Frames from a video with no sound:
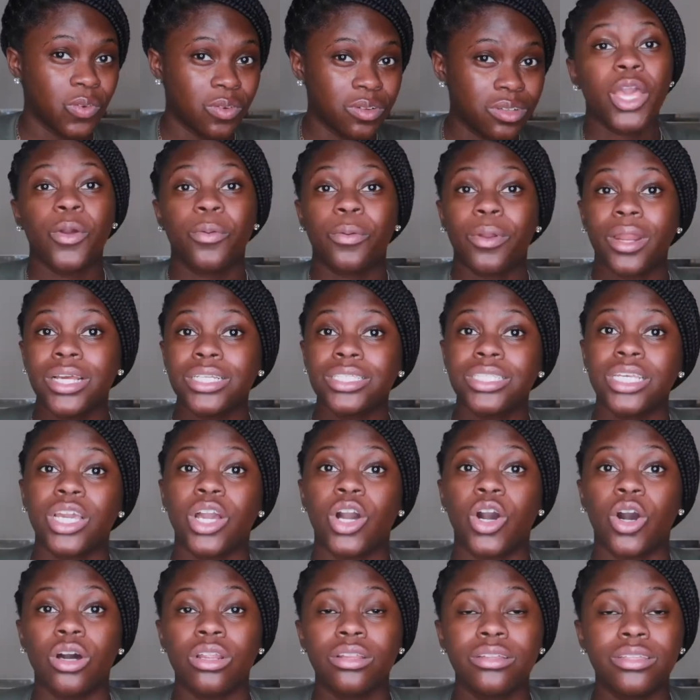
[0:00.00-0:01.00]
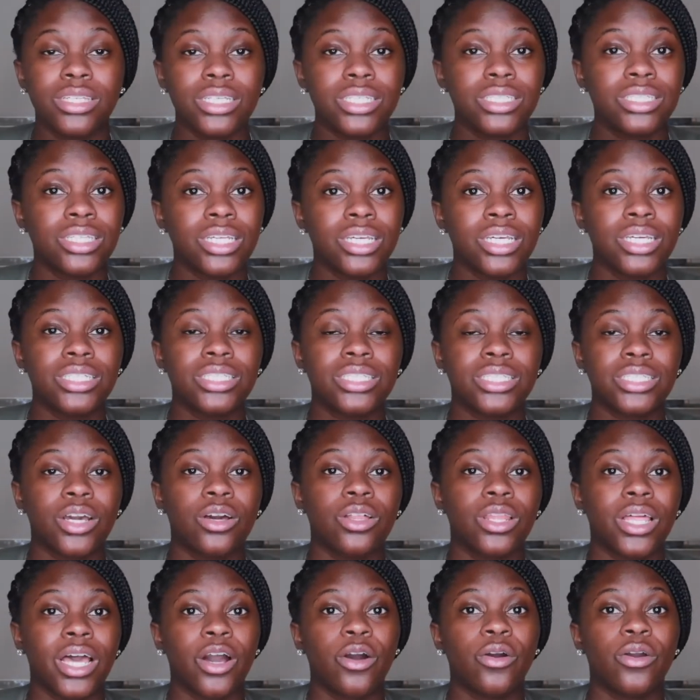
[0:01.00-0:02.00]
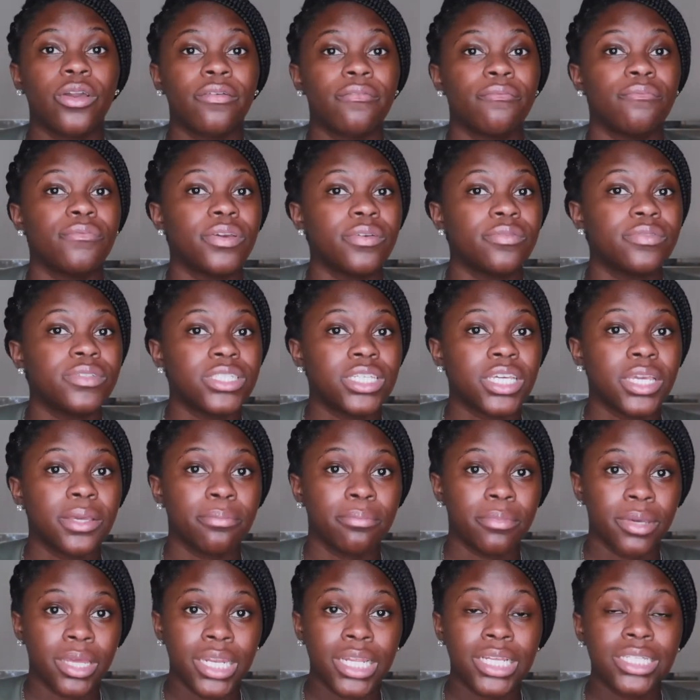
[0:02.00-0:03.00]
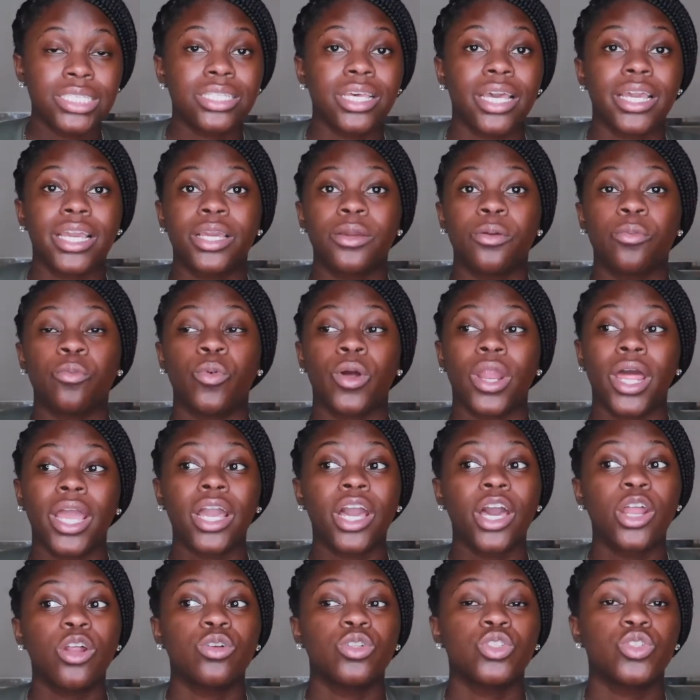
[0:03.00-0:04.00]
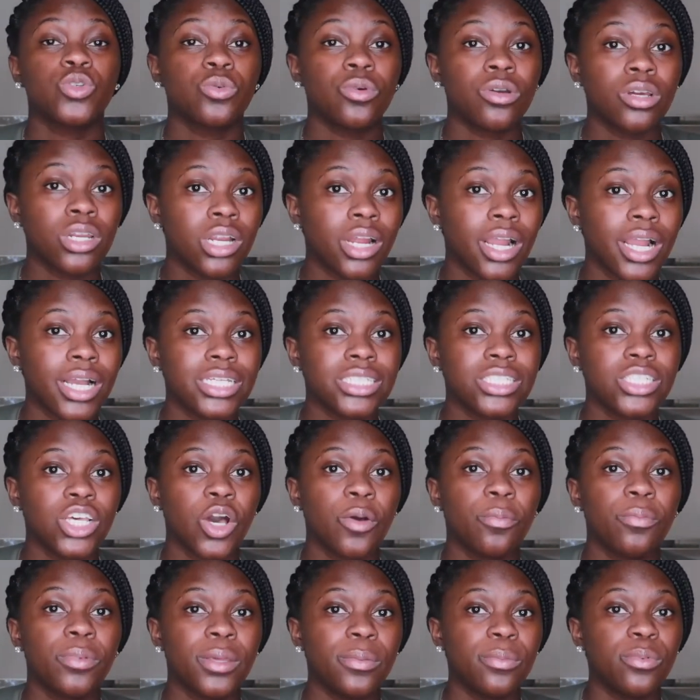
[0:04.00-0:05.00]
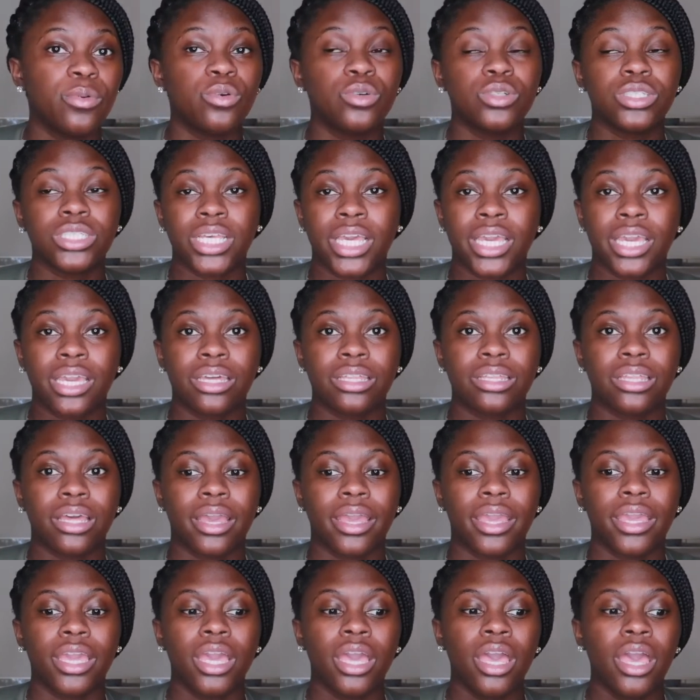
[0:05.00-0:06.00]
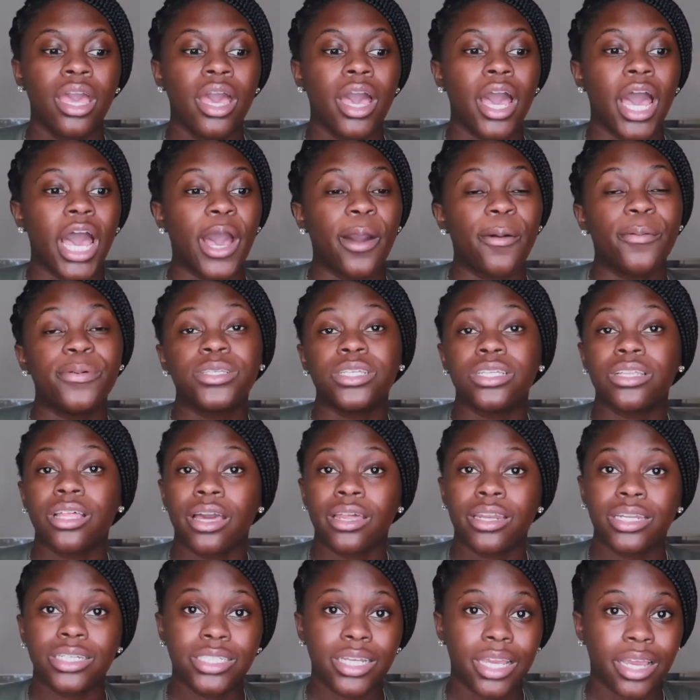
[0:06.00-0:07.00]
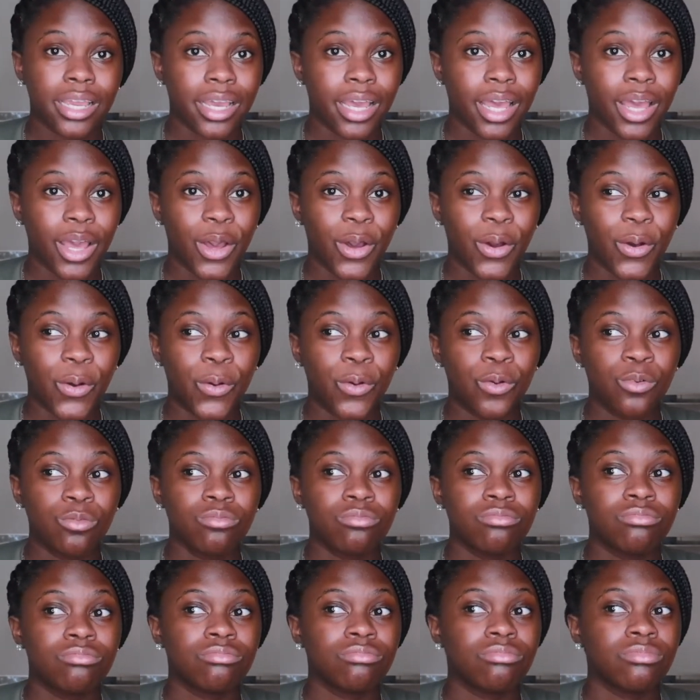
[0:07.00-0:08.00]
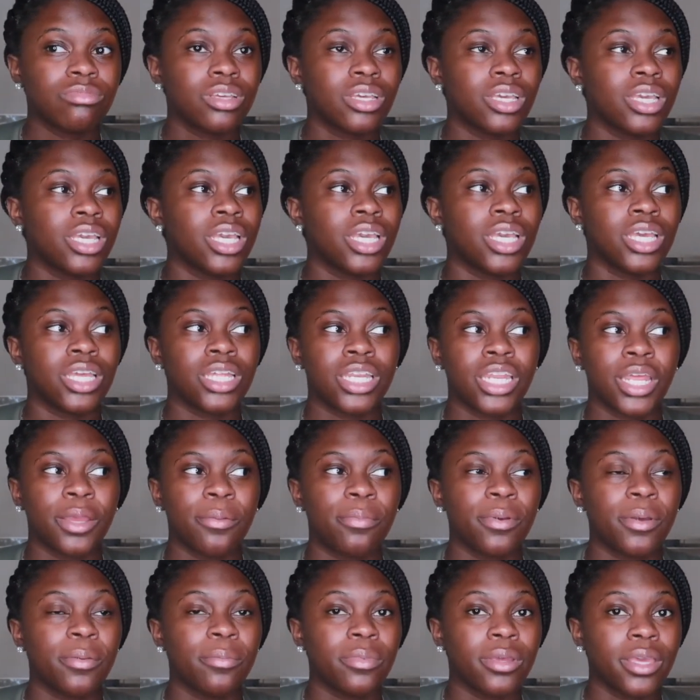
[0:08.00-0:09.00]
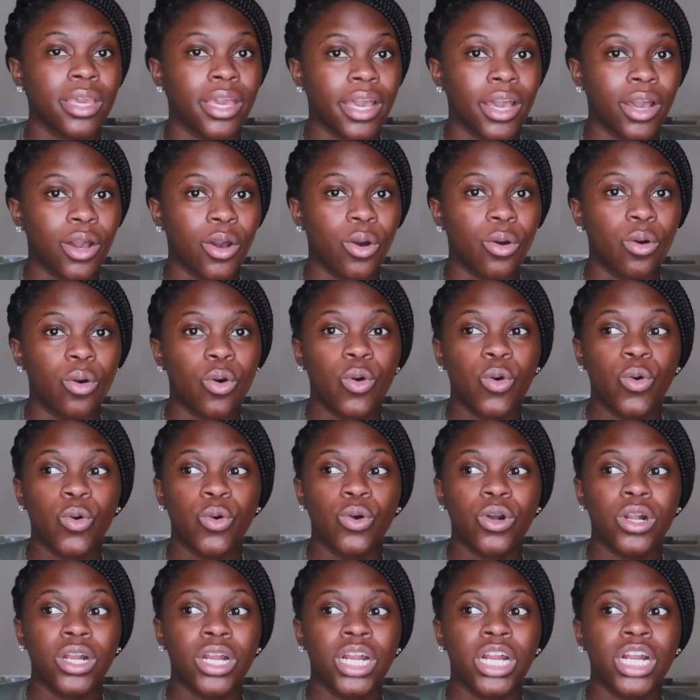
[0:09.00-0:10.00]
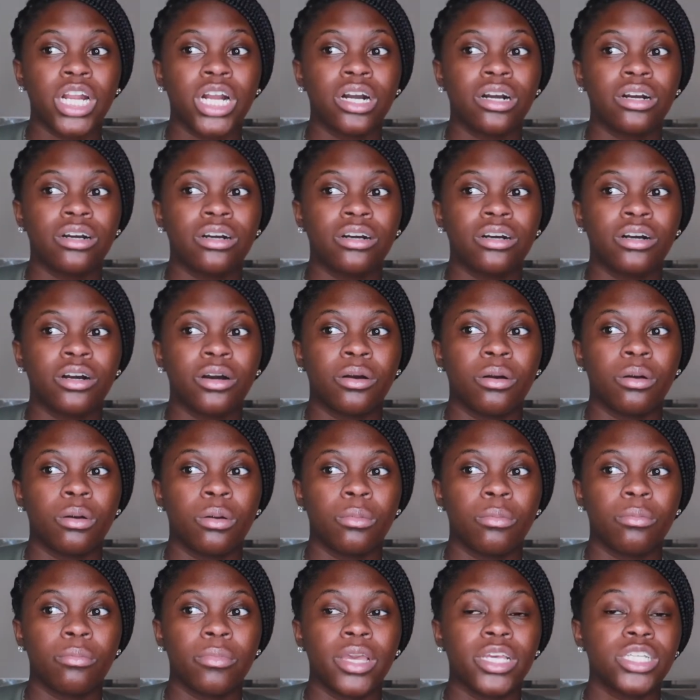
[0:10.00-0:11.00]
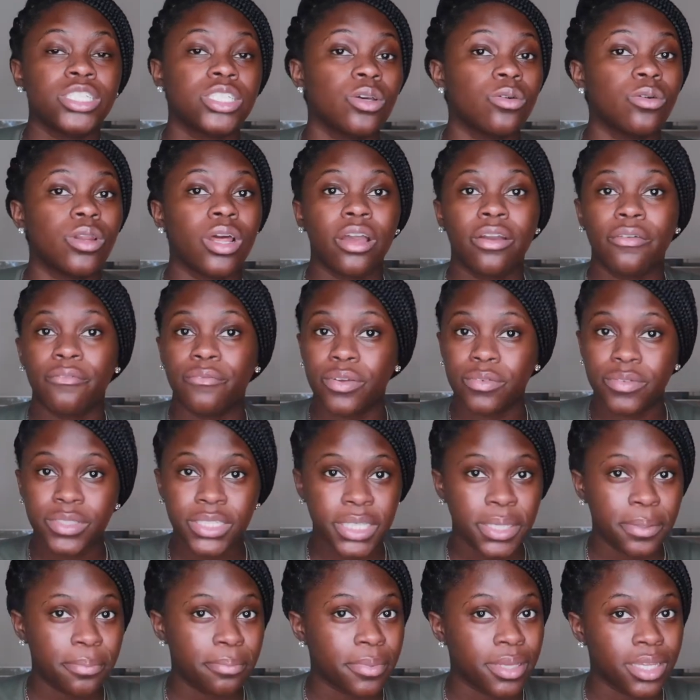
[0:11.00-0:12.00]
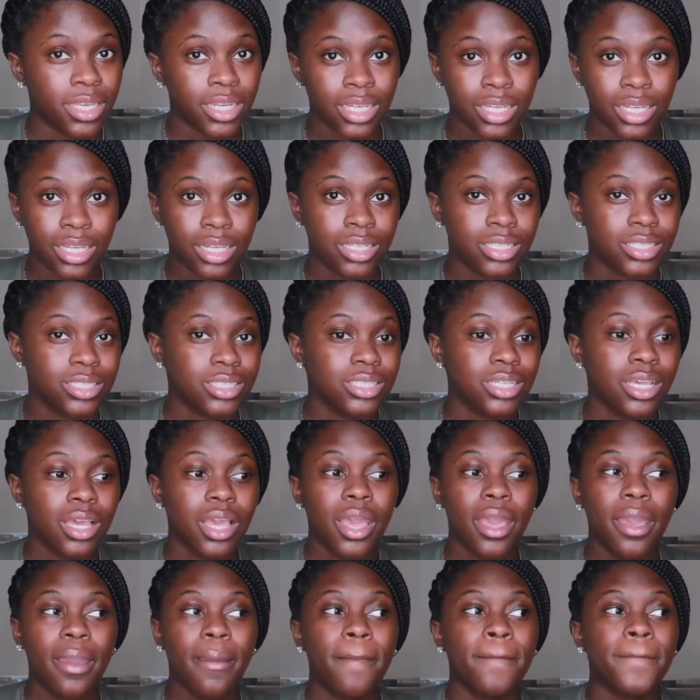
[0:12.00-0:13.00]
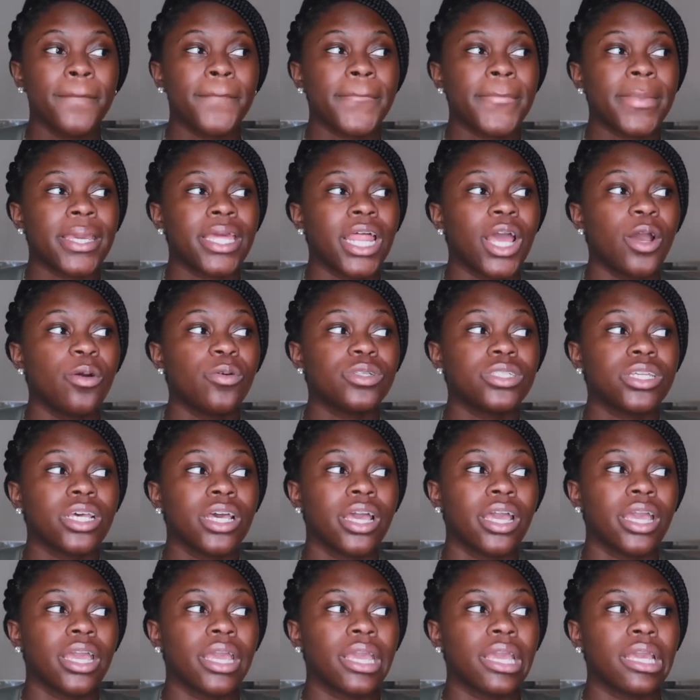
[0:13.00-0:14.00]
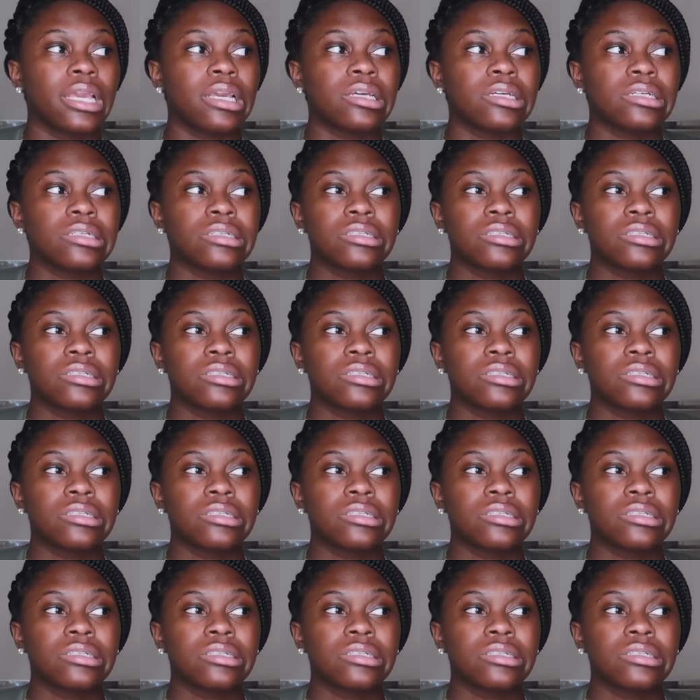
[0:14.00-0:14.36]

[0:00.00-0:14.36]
And when I say all of these things sell out in 15 minutes, like, when I got on Twitter, I saw people saying like, I was in line to check out and they put me out, or it sold out in 15 minutes, and I was like,